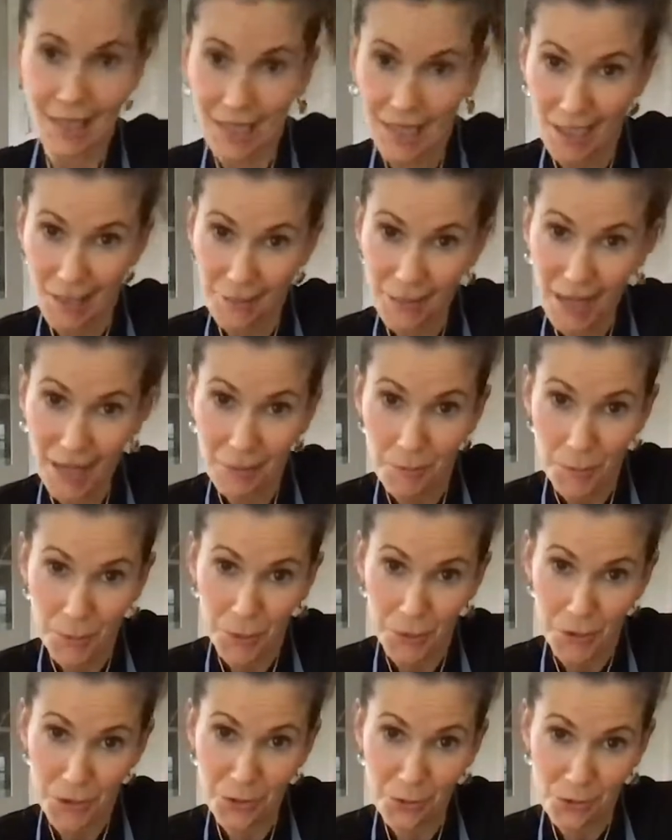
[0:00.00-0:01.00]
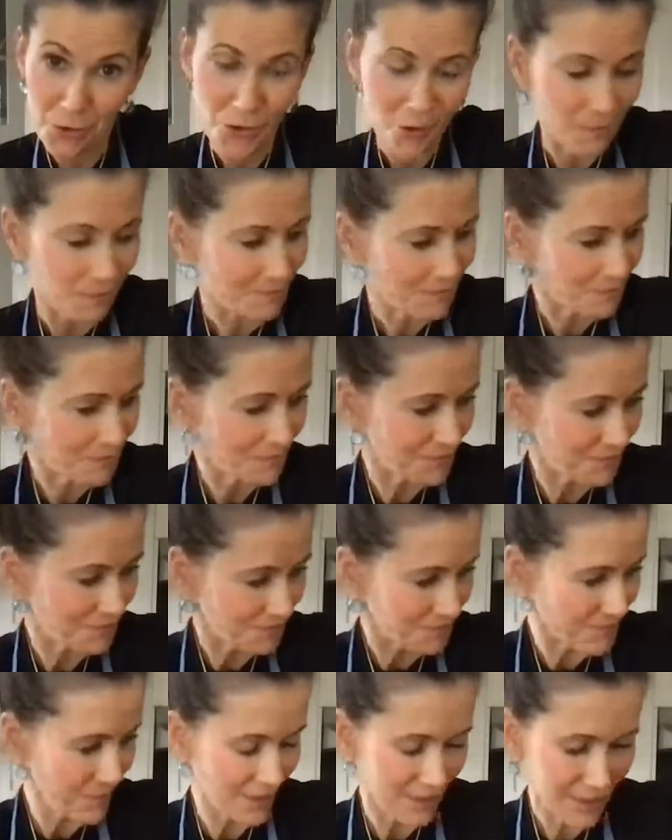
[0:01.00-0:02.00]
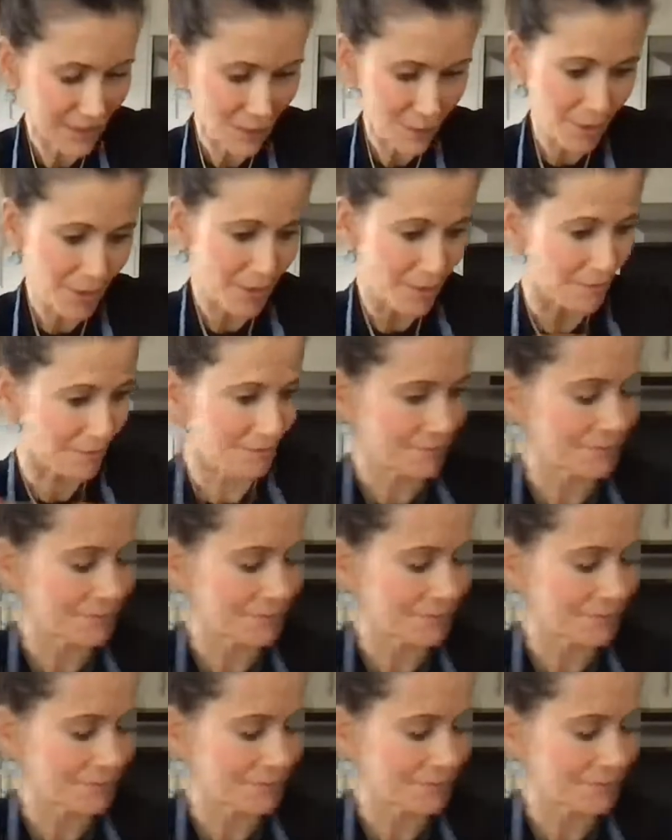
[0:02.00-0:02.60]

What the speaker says: I'm adding more nooch, a little bit,